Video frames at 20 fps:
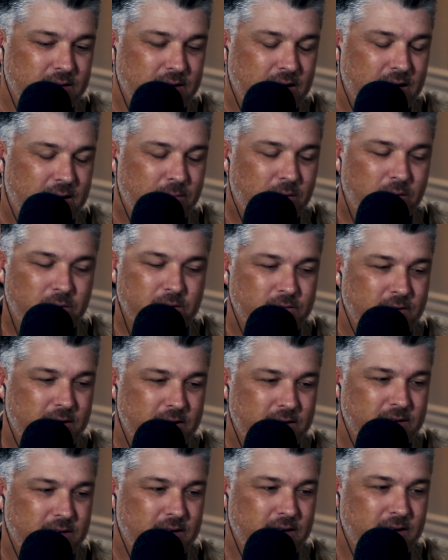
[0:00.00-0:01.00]
I'm always
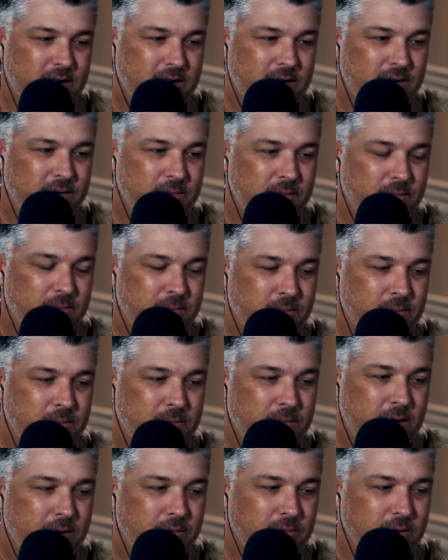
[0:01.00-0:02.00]
fascinated
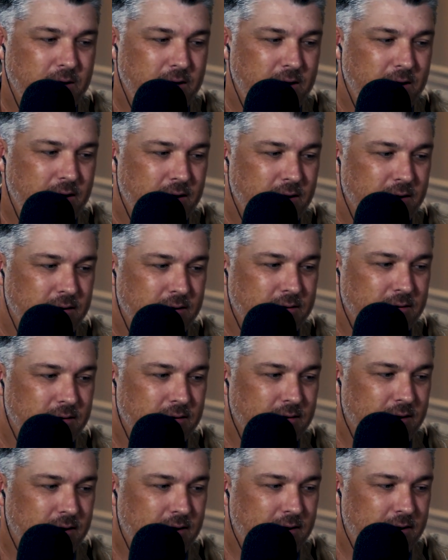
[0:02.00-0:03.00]
by reading
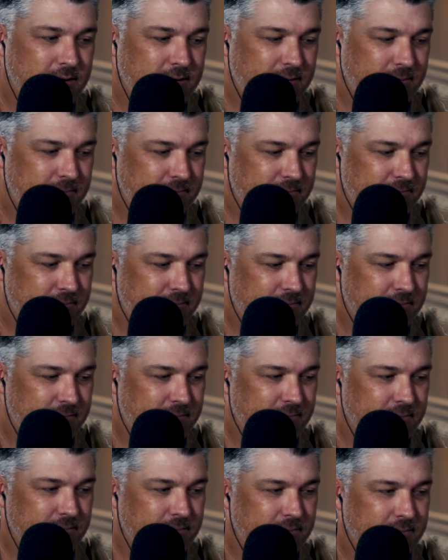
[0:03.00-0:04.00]

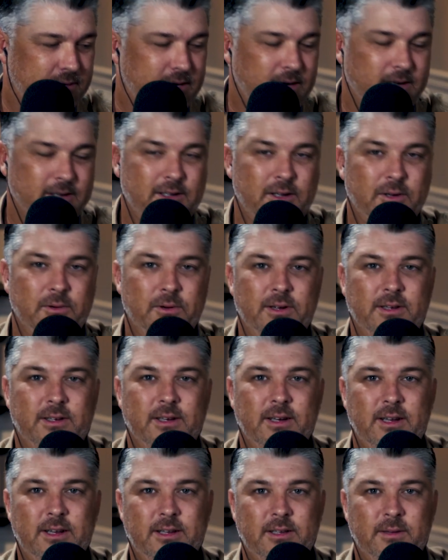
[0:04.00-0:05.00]
C.S. Lewis
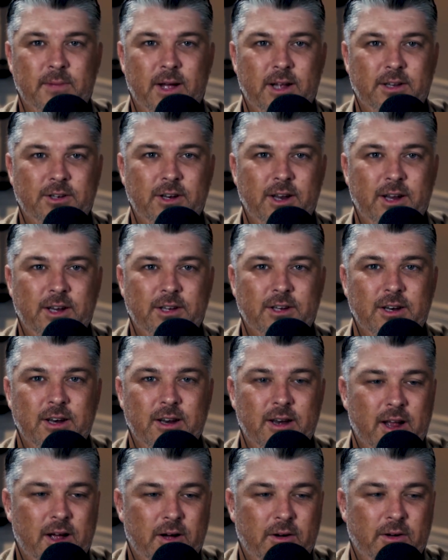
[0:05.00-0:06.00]
and his imagination
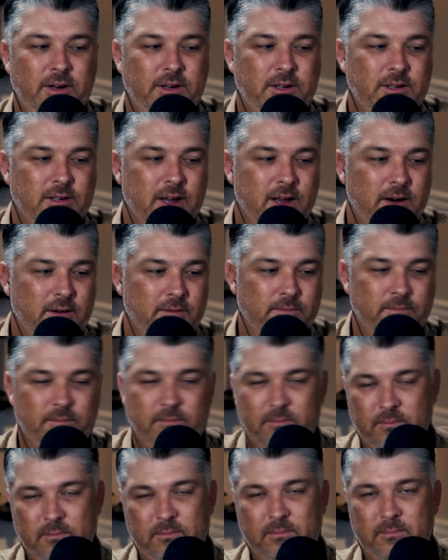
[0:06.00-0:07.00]
and how he just kind of
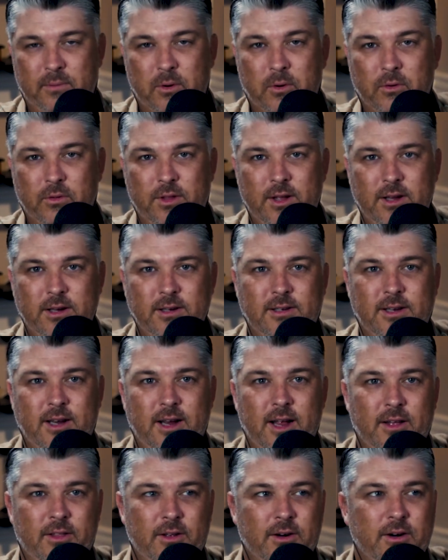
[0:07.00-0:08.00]
pulled things
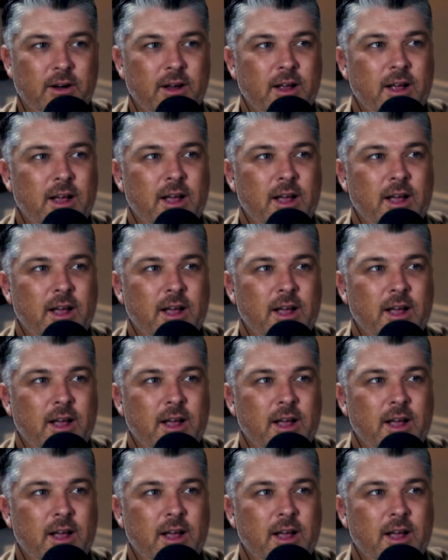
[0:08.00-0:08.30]
together,